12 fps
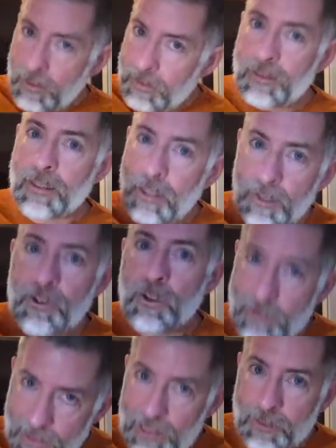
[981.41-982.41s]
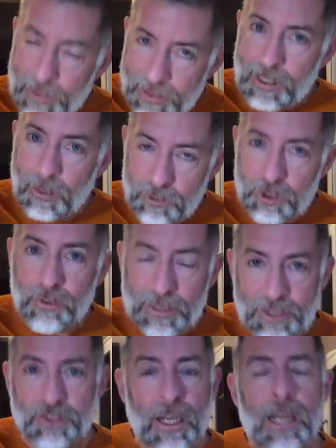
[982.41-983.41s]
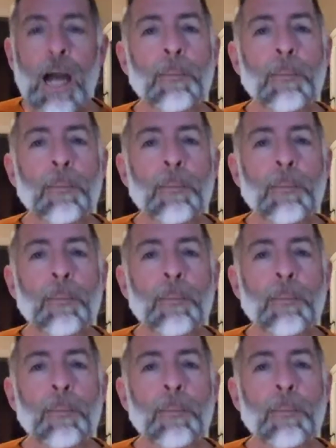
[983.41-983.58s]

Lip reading: listen, the governor has asked me to come do this,